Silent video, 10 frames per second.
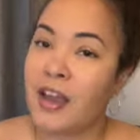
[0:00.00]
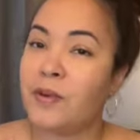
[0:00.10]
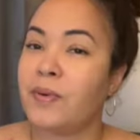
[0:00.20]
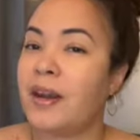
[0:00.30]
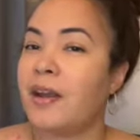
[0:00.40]

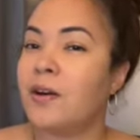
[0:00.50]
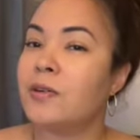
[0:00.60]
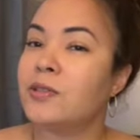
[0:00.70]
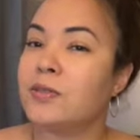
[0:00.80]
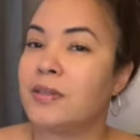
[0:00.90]
And what I
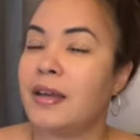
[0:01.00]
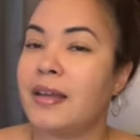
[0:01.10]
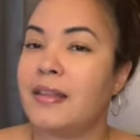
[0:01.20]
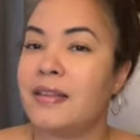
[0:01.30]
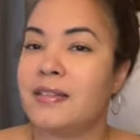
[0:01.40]
also
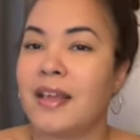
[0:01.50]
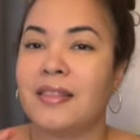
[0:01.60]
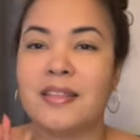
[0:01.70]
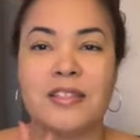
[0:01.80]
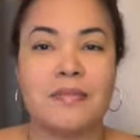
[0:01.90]
like is that
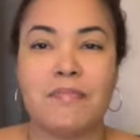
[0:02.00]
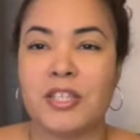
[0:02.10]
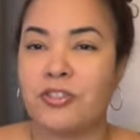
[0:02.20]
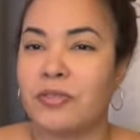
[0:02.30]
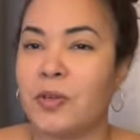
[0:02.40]
this
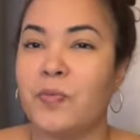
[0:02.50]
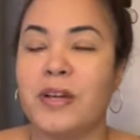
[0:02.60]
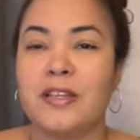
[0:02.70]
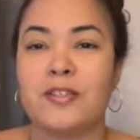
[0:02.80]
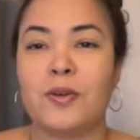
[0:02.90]
mystery
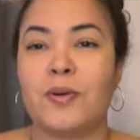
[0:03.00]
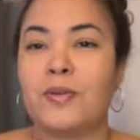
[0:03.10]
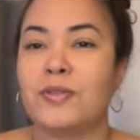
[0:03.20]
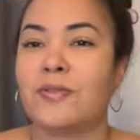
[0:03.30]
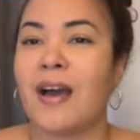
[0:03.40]
wind
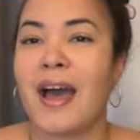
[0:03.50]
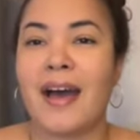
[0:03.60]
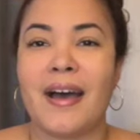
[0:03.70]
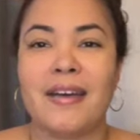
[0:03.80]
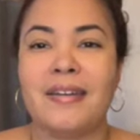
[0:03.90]
also
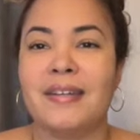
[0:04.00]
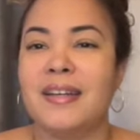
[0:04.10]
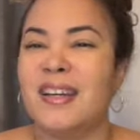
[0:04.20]
had